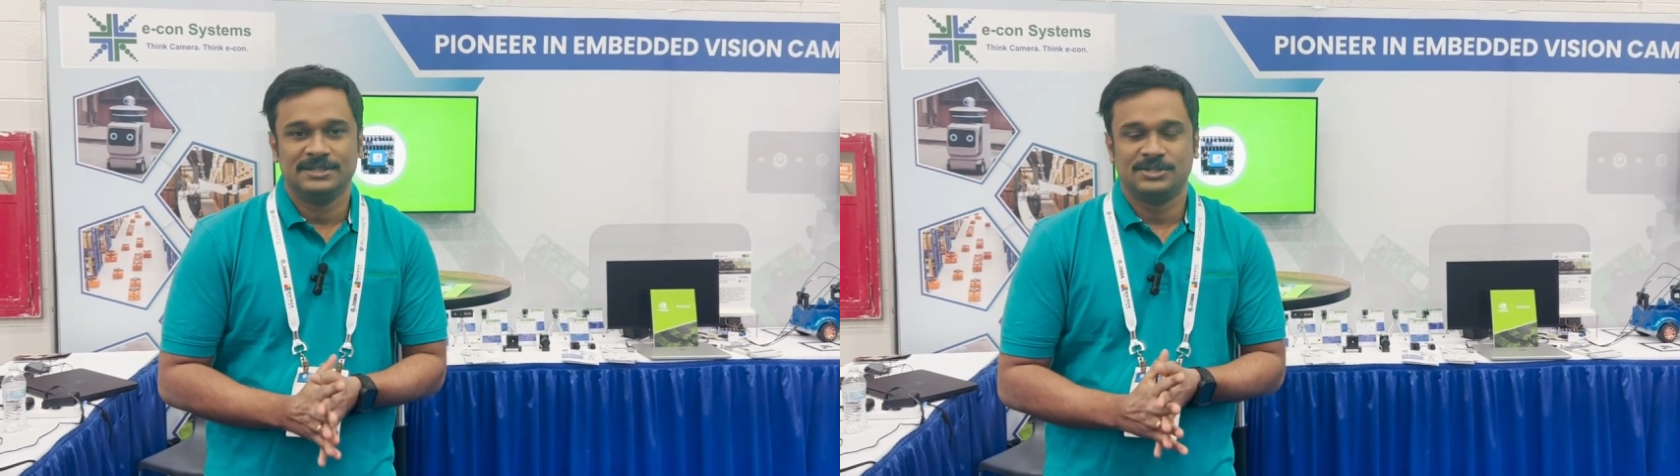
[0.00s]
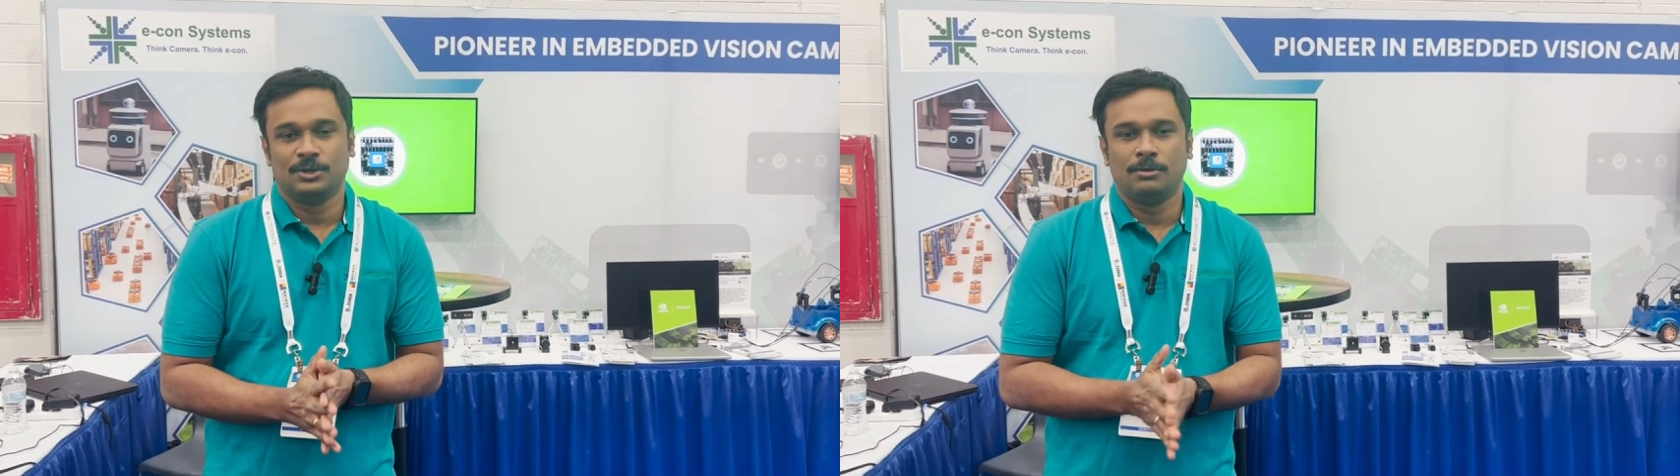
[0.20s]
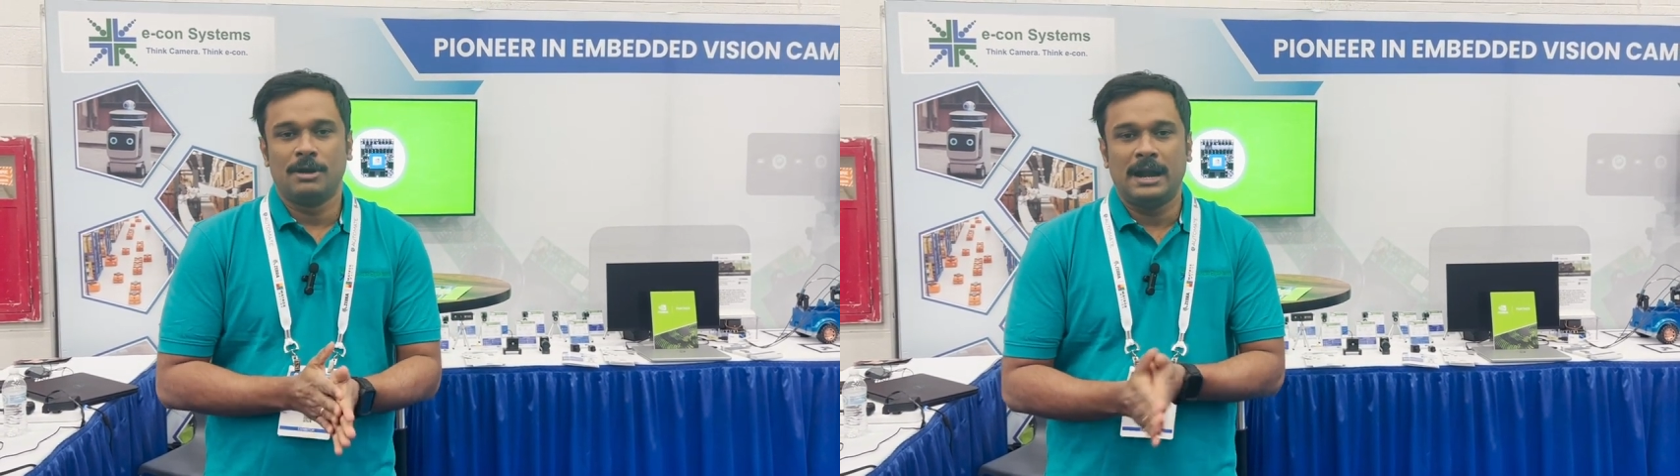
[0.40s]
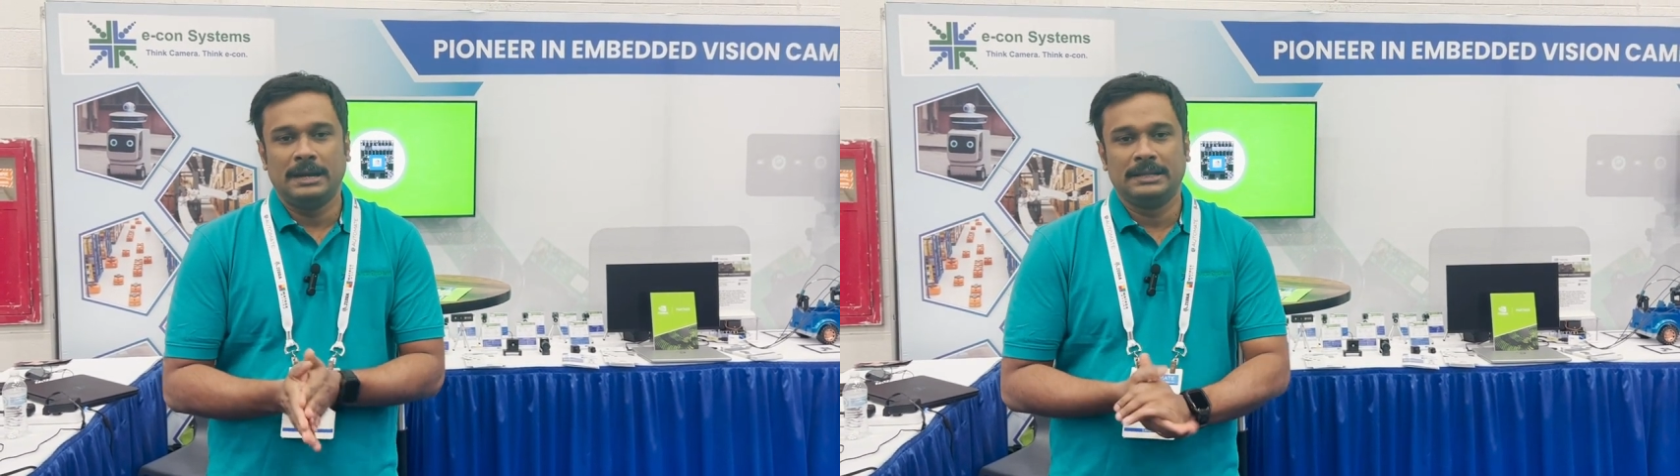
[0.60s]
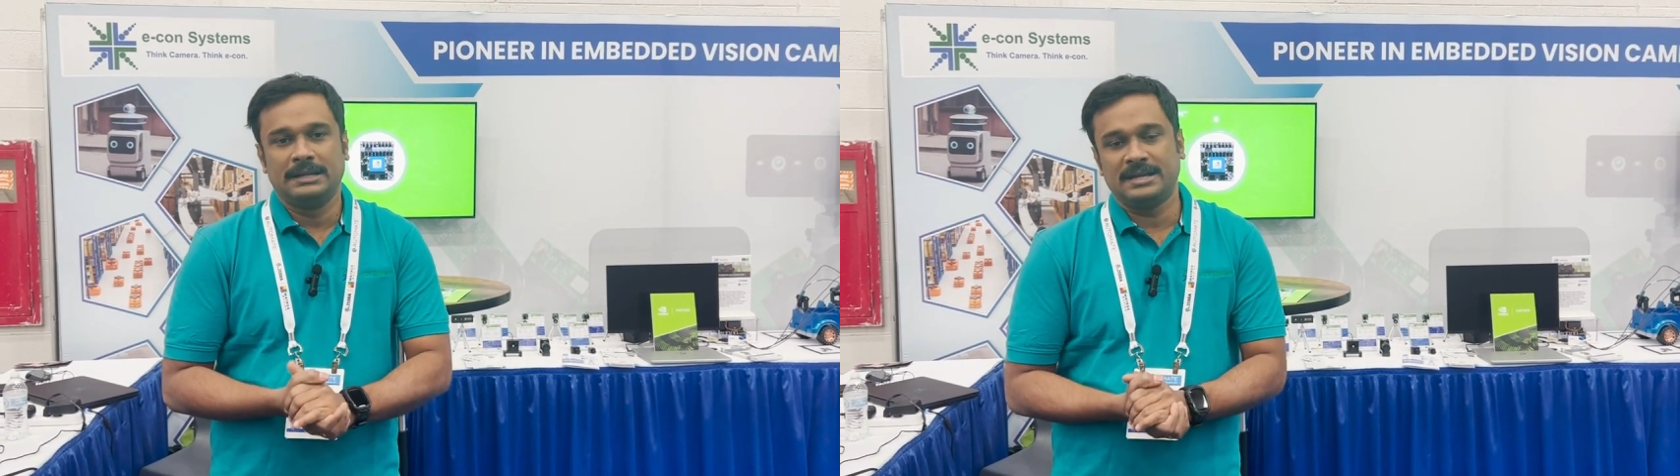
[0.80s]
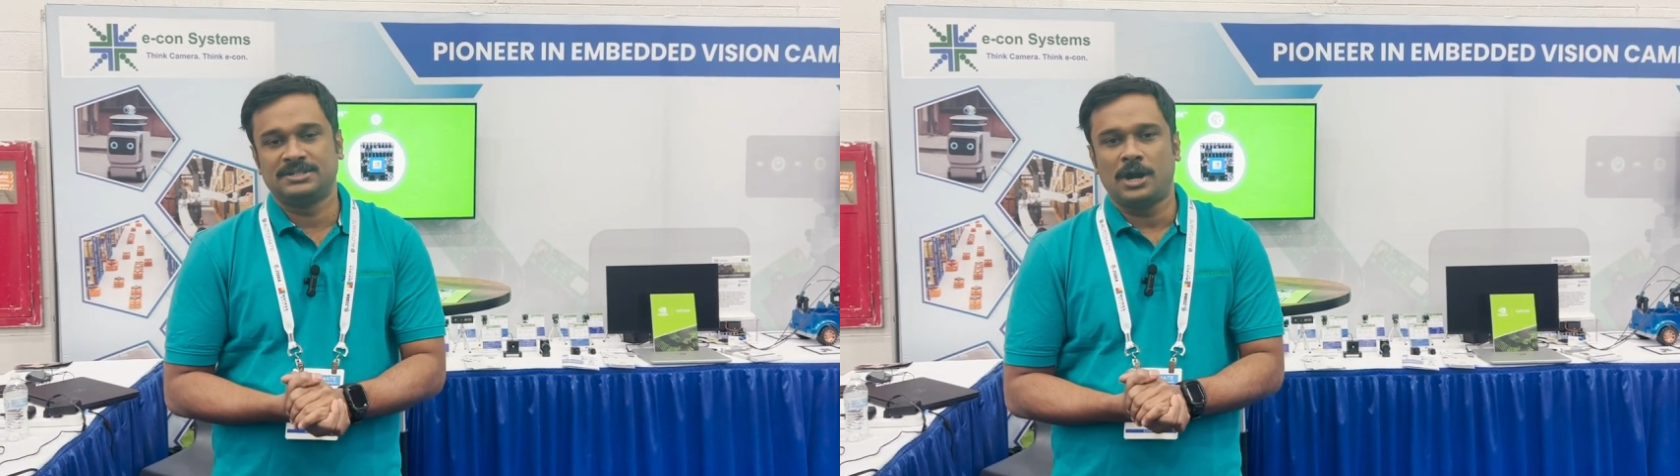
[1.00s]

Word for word: So until the next